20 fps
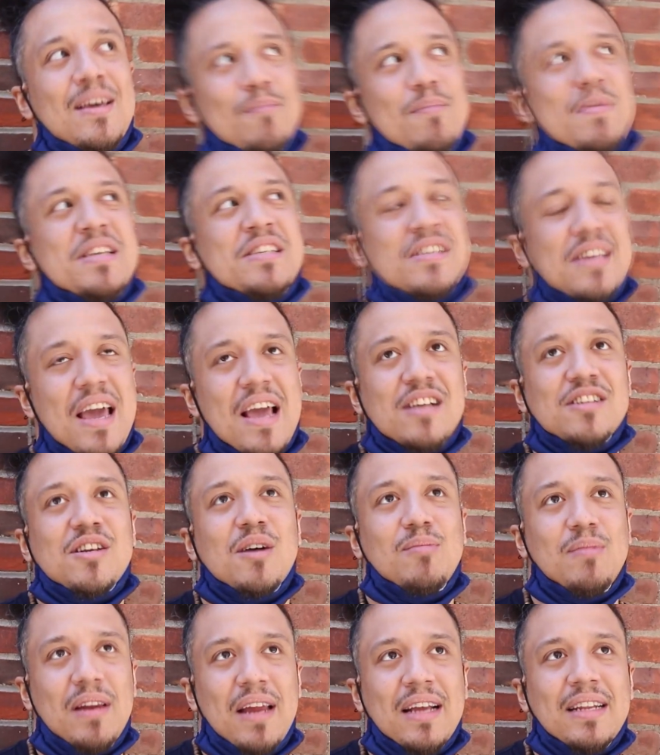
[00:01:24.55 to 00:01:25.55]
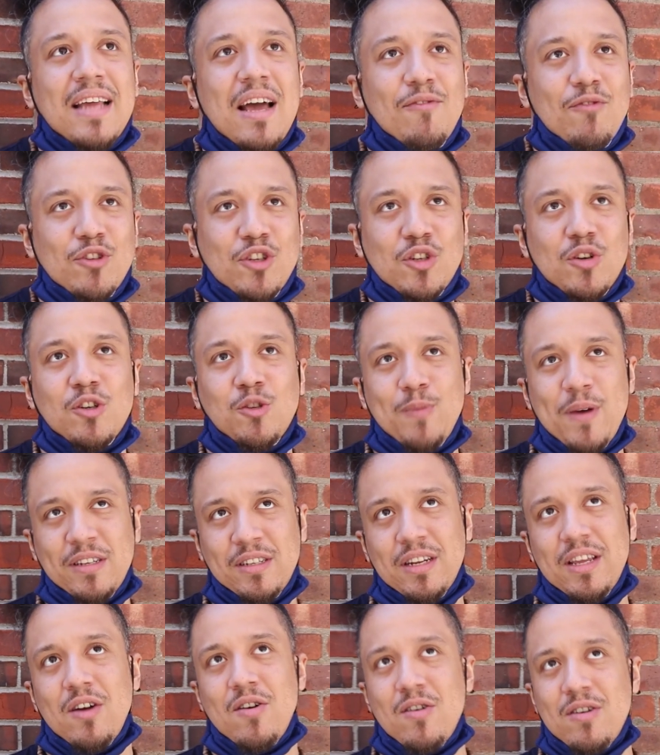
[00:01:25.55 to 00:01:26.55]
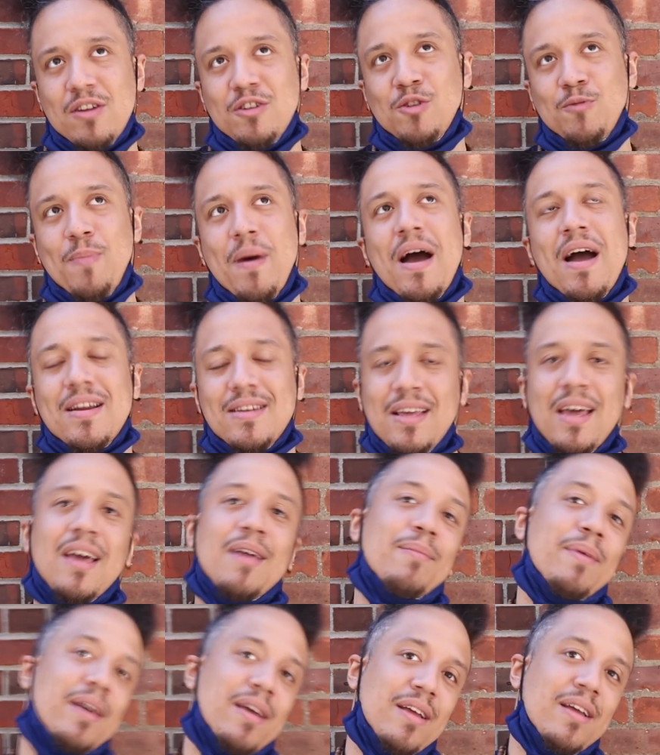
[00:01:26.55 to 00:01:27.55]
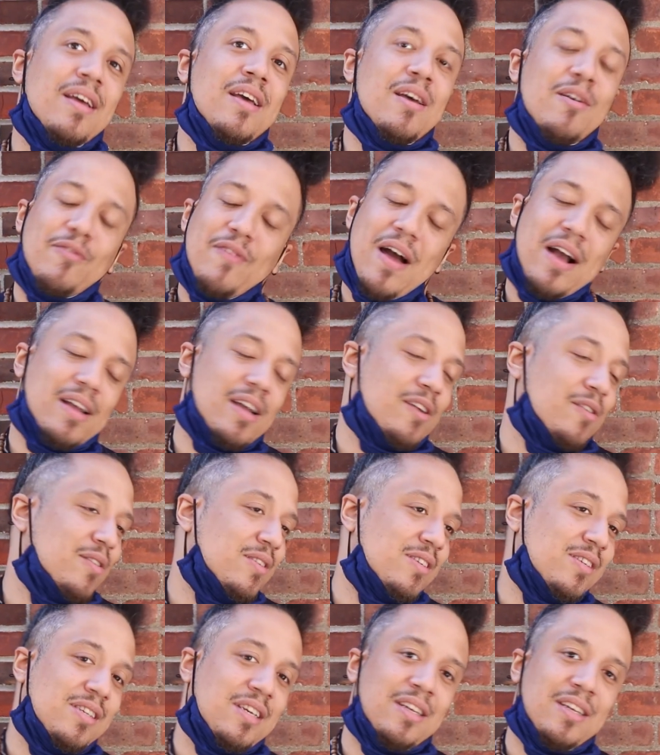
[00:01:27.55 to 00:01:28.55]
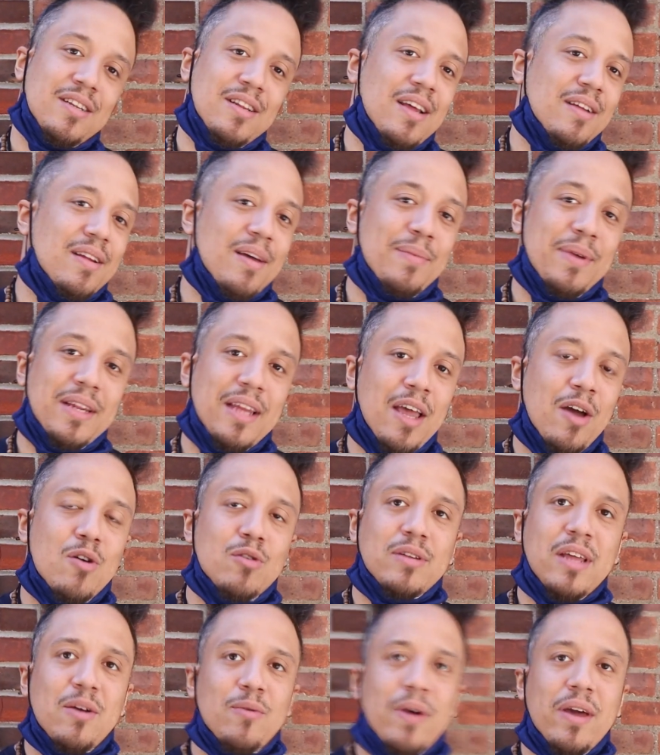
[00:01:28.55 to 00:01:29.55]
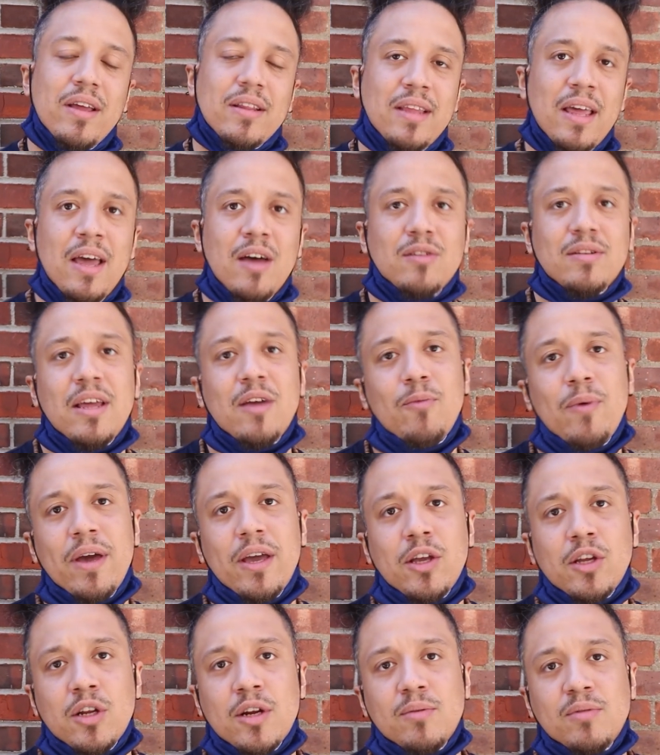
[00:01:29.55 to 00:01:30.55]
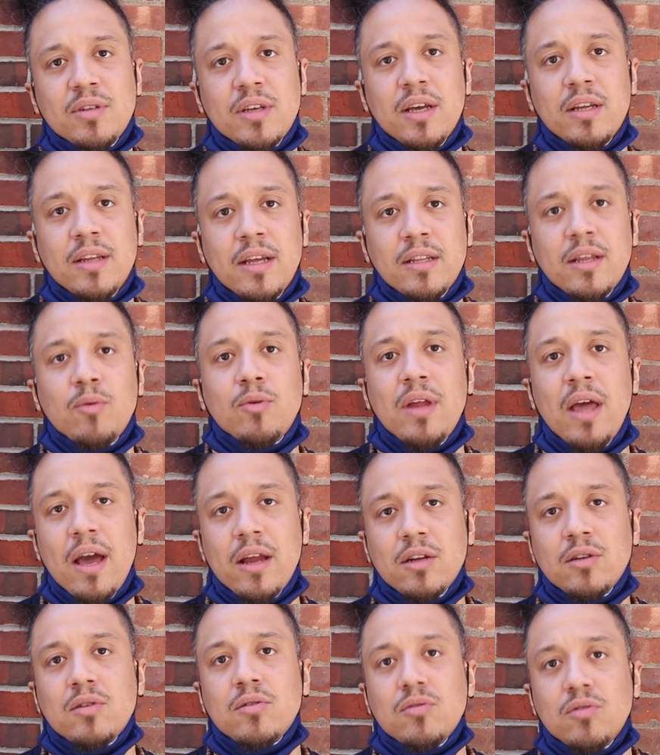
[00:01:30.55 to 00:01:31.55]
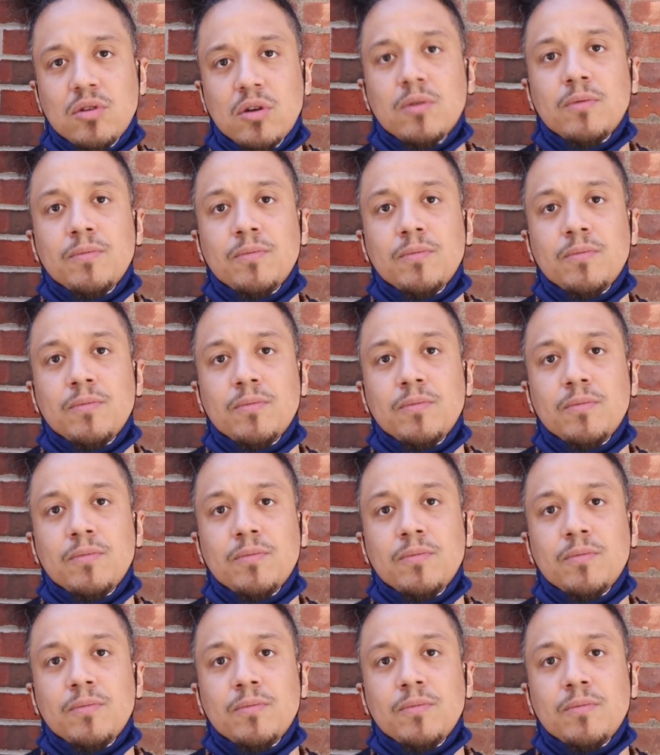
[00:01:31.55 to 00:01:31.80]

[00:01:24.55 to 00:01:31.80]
me saying something like that for sure, especially on the spot. Yeah, man. Flock and Chris G, and then I mean they held their weight. They held their weight. You know what I'm saying? They did what they had to do. So